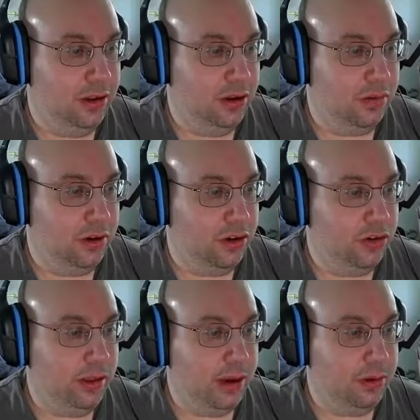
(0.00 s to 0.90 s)
rush to do
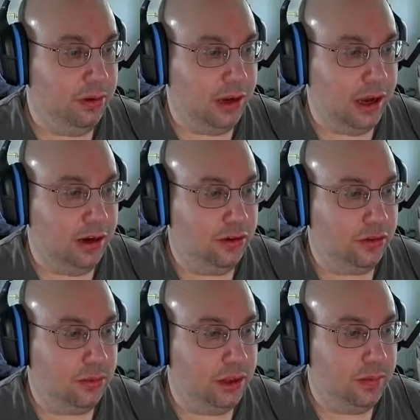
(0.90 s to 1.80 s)
that. We kind of
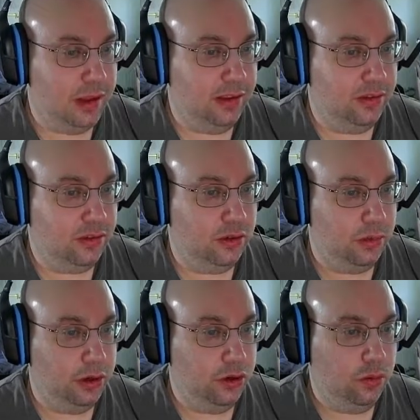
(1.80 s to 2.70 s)
just want the basics. So we
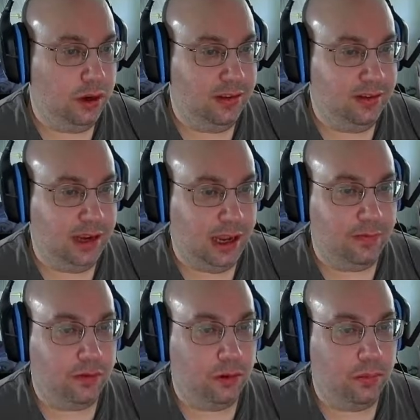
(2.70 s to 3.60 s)
do want a staff room.